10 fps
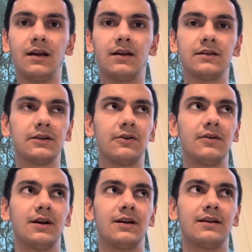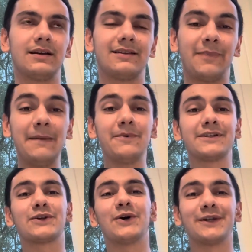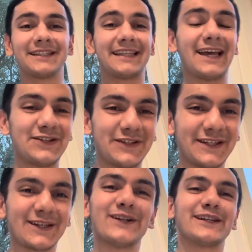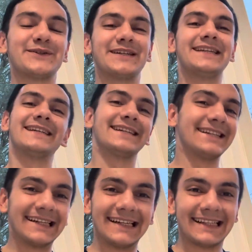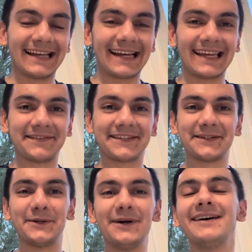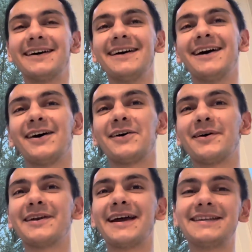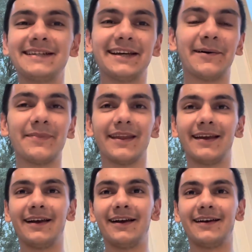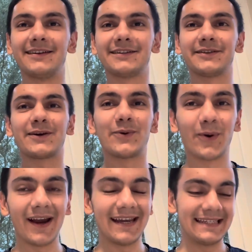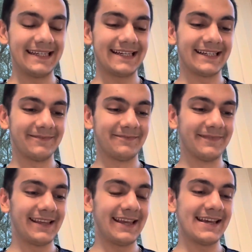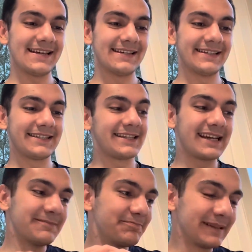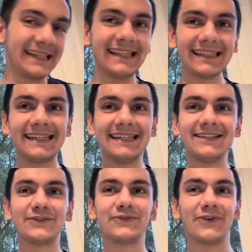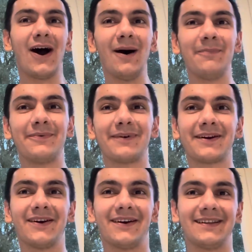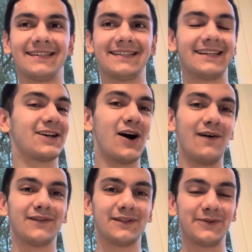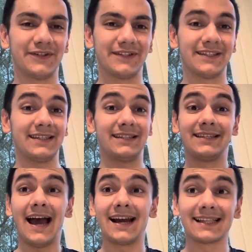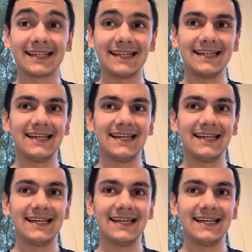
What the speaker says: So the paper is called "Attention is All You Need," and that gives you an idea. So the core idea is to completely drop recurrence and convolutions entirely